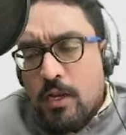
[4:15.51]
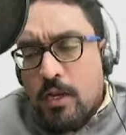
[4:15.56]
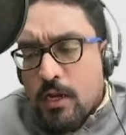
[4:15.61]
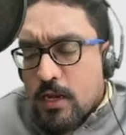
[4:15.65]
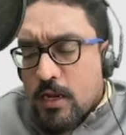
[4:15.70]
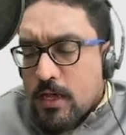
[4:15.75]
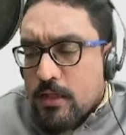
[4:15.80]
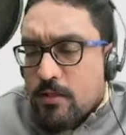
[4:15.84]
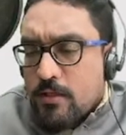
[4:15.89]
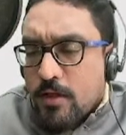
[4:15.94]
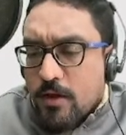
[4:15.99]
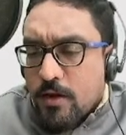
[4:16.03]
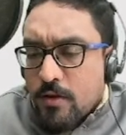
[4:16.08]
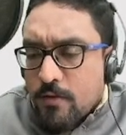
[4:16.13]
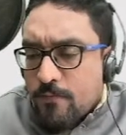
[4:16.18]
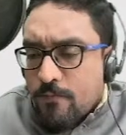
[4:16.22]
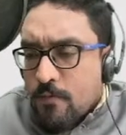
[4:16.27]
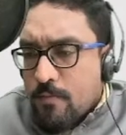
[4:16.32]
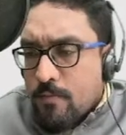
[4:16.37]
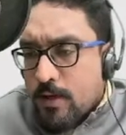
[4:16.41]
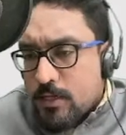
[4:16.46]
Lila theatre
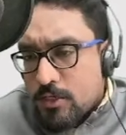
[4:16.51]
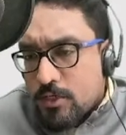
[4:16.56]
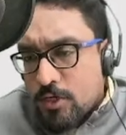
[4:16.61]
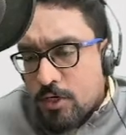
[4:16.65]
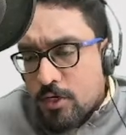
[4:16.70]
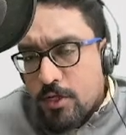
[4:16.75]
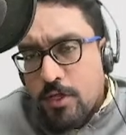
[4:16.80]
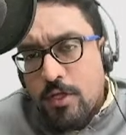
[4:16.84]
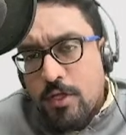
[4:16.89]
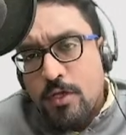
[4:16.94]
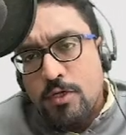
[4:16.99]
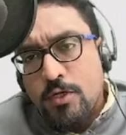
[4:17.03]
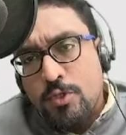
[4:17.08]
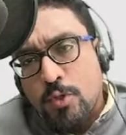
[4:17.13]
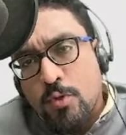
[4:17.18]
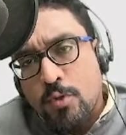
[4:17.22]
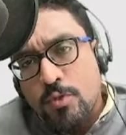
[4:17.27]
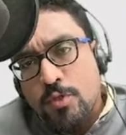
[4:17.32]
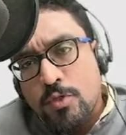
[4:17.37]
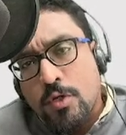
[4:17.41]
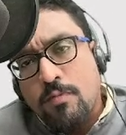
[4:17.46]
form actually
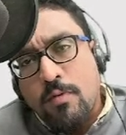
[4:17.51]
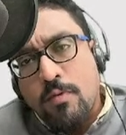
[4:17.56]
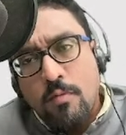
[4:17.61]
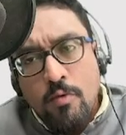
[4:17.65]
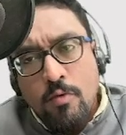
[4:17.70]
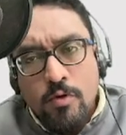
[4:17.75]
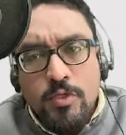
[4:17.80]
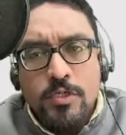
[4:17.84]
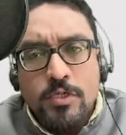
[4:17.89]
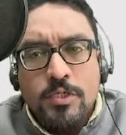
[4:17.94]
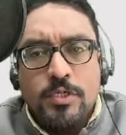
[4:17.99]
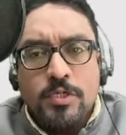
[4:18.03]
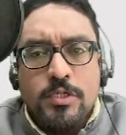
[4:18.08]
shows or promotes.